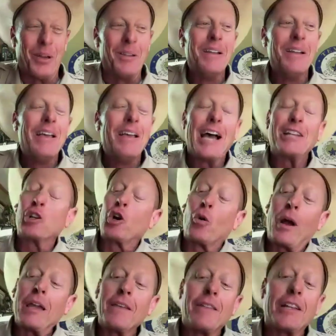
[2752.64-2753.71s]
but that's a
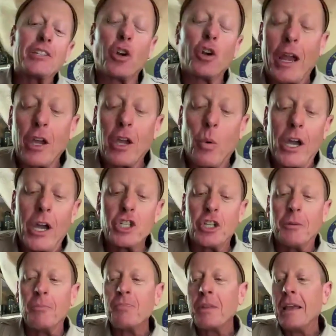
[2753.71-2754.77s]
great that's a great
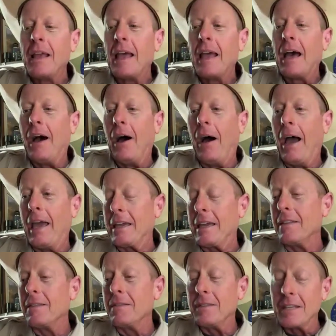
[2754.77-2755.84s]
question. Uh,
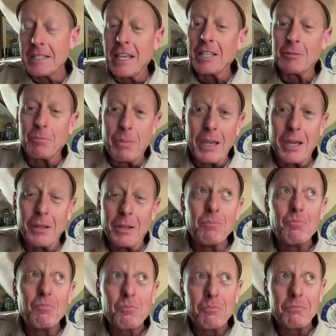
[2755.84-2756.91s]
hey, this has
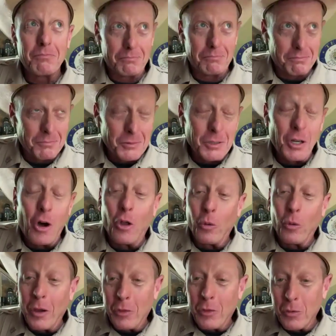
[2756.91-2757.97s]
been all
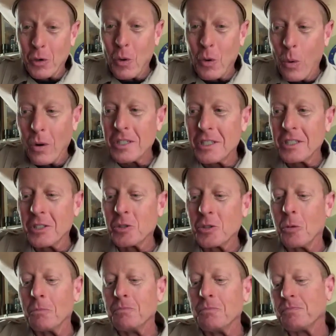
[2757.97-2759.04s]
the way through the court
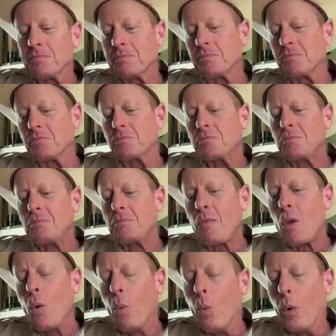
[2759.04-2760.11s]
system.
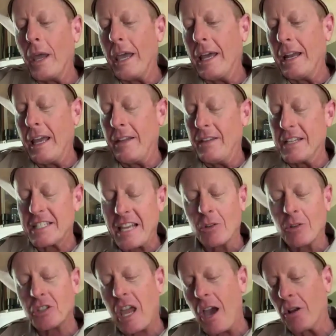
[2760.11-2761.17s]
When and this
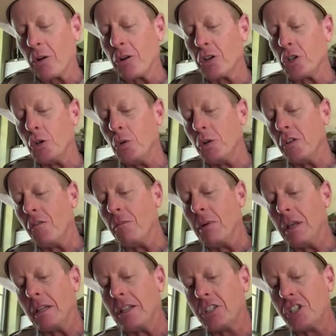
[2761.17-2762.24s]
sounds counterintuitive,
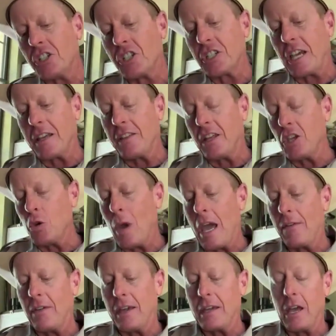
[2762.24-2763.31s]
but let's just say that you
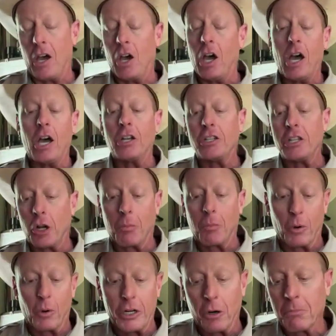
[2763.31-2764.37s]
have a a, a deer
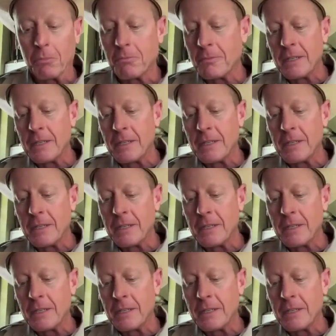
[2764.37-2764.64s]
breeder